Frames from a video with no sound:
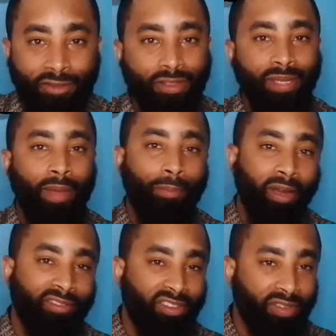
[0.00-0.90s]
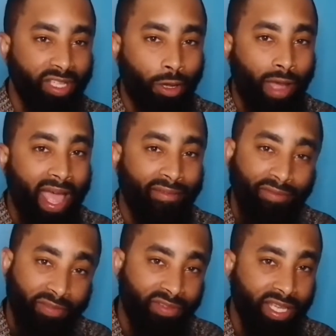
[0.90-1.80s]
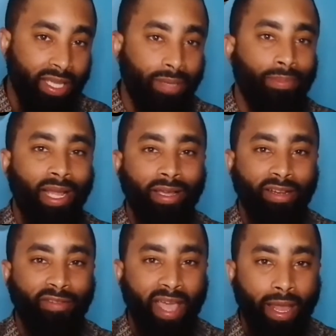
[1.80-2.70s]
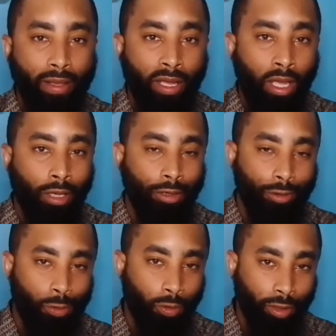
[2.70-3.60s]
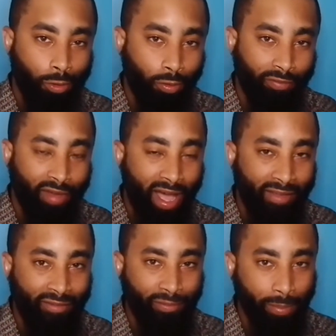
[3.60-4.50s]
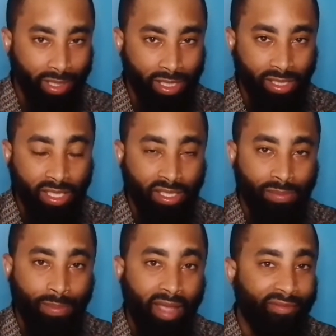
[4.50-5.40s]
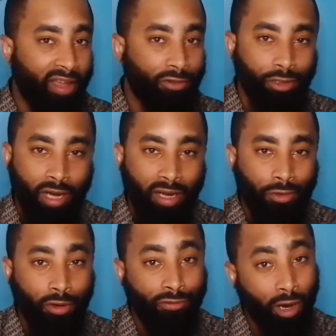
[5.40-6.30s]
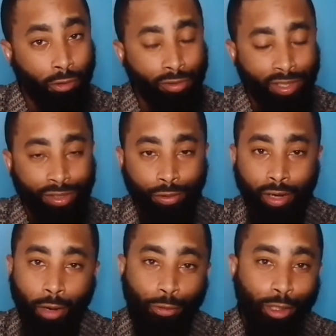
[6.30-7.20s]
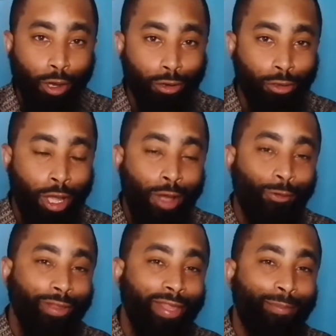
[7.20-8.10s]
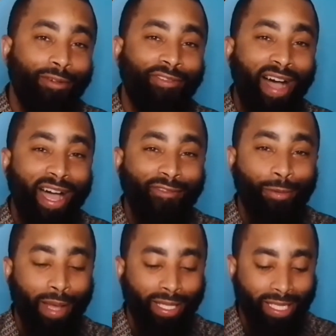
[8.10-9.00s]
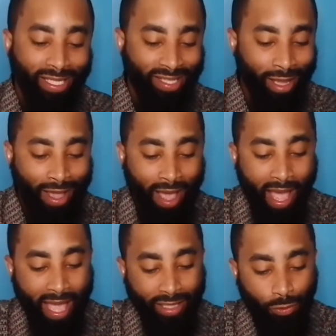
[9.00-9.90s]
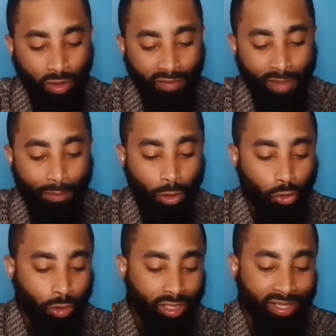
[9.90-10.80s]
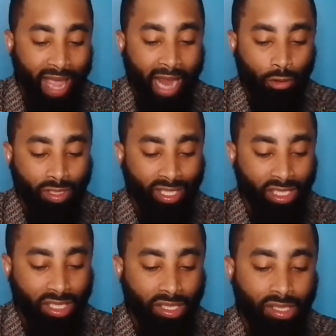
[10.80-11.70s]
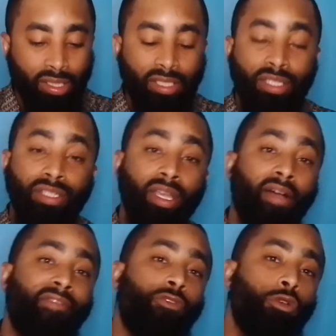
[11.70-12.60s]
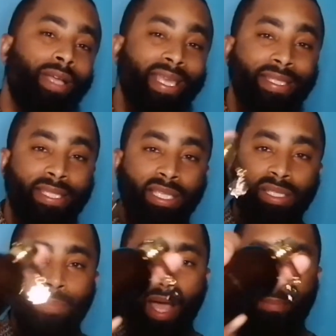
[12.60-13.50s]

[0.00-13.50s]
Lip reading: you see my previous video, I had 15, but I could have had 20 or 25 because this is my favorite genre of fragrances. So here we go with number 5 on my list. It's one of my most recent acquisitions. This is Full Incense by